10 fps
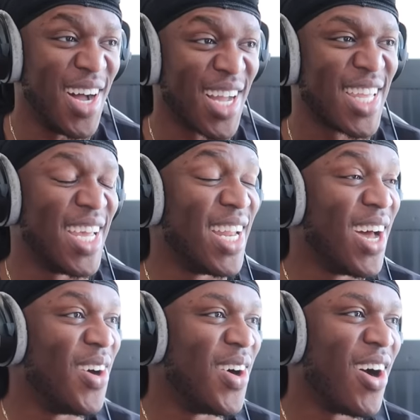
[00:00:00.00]
Fucking
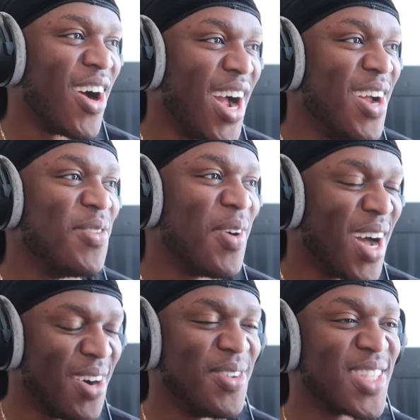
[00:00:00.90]
hell. Alright,
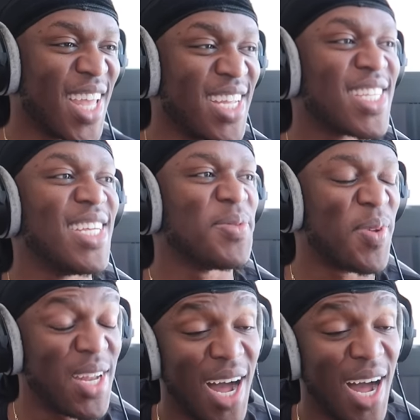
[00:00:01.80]
well, this has been